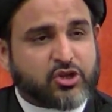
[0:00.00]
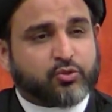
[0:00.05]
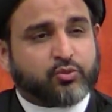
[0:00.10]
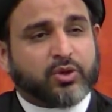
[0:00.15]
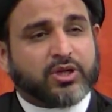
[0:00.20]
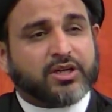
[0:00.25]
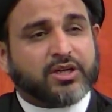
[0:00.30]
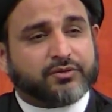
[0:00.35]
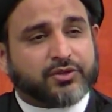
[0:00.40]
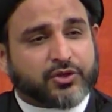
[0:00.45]

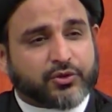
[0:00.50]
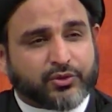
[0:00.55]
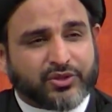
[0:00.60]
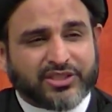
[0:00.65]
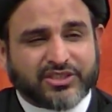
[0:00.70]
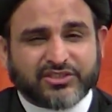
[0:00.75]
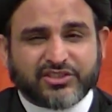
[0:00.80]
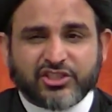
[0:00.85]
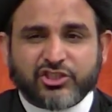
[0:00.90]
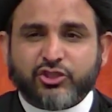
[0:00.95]
One of the
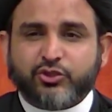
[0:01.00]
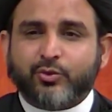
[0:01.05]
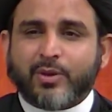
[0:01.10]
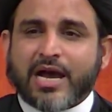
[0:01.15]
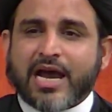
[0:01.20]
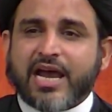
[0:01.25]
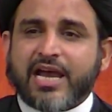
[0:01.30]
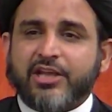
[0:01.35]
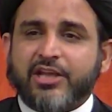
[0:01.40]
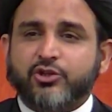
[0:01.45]
reasons
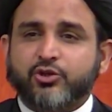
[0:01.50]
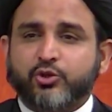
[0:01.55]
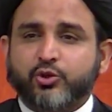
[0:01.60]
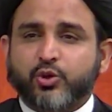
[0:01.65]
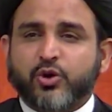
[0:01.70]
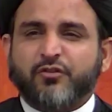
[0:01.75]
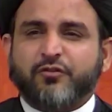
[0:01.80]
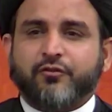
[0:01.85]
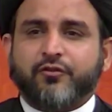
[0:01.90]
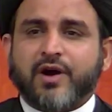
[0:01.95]
why you
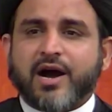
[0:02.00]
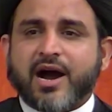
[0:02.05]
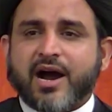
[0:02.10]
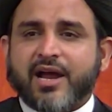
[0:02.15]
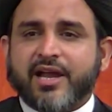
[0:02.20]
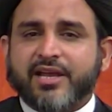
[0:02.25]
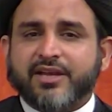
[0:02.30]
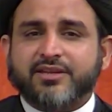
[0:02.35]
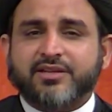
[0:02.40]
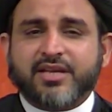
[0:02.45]
don't
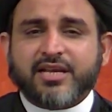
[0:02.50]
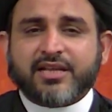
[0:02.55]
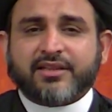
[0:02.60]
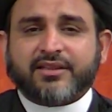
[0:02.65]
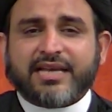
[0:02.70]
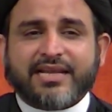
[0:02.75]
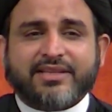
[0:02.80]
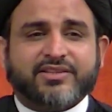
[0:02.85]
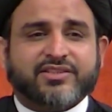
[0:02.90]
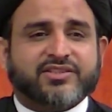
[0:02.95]
find
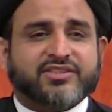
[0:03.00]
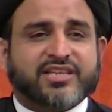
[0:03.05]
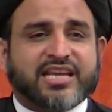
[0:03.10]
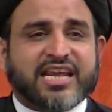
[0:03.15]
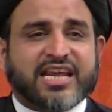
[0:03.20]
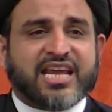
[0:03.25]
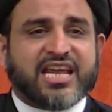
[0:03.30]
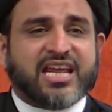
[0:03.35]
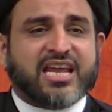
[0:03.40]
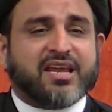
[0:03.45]
that
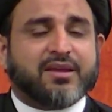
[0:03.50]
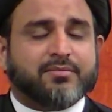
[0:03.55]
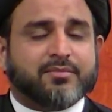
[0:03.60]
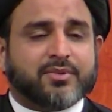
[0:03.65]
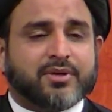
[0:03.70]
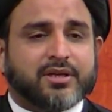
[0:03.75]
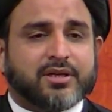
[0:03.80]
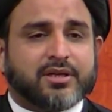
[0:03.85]
same,